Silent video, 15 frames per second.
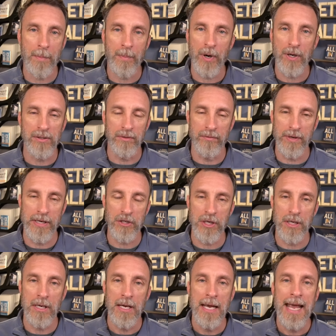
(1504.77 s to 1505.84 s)
personal
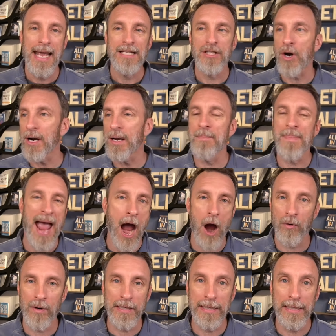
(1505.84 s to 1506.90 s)
vision? Start
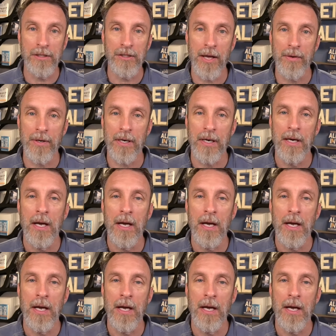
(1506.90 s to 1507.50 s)
empowering each other.